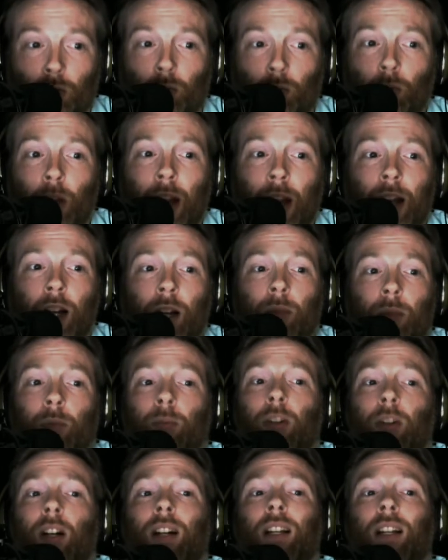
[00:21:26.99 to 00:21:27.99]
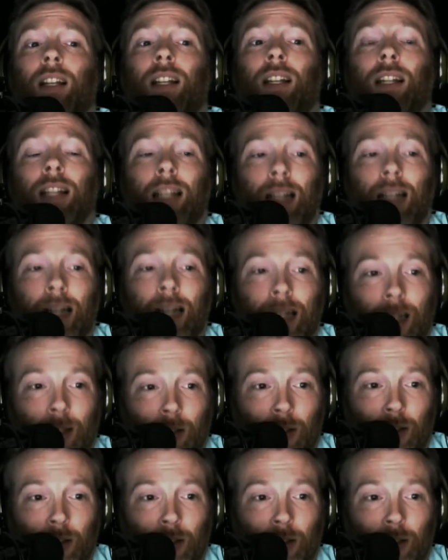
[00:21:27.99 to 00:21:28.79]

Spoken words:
Straight up fucking lying.